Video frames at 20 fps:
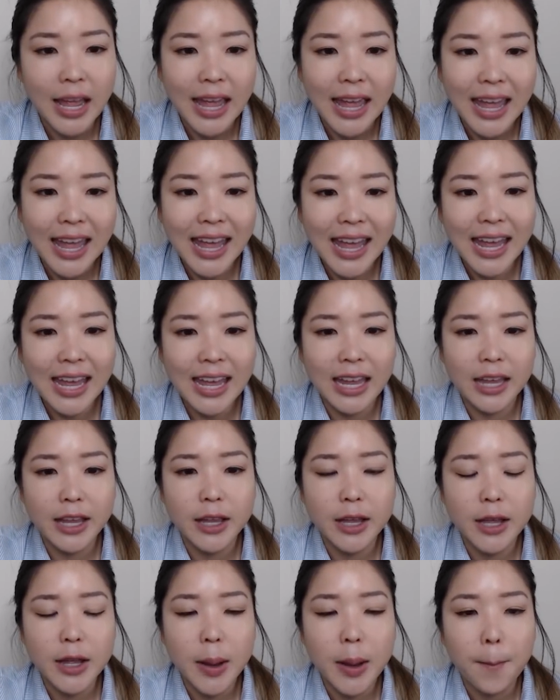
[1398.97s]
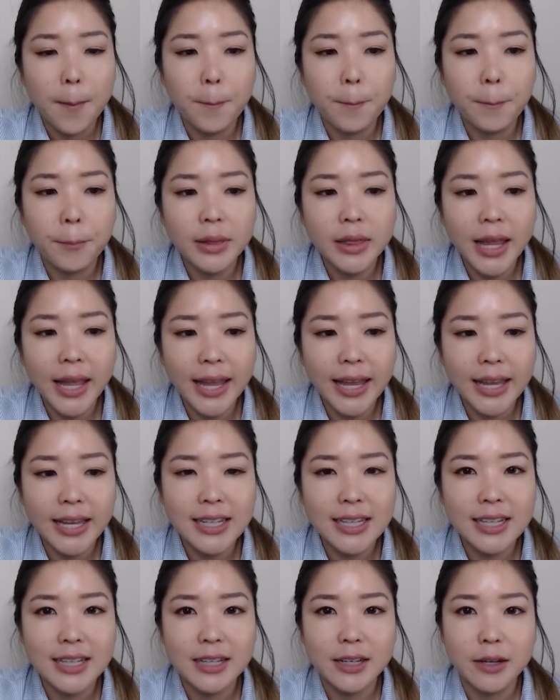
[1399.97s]
Hey,
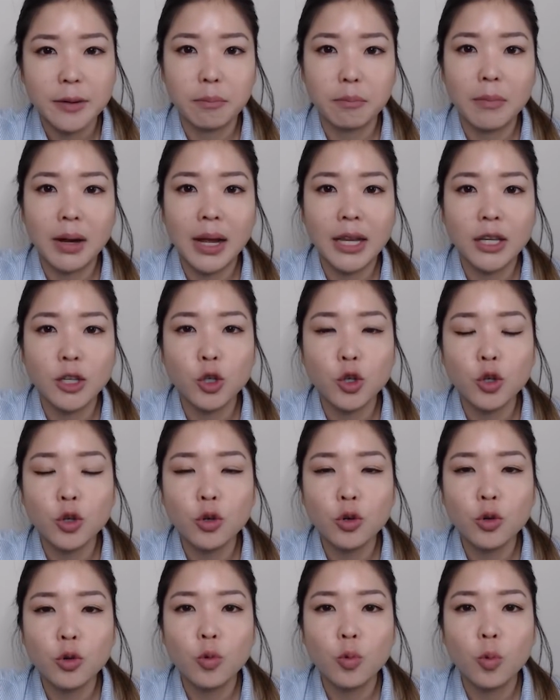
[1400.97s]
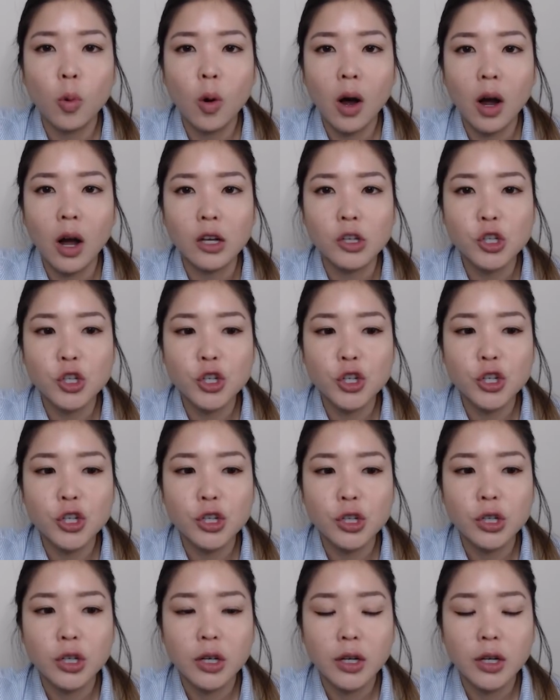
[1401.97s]
blink my new watch.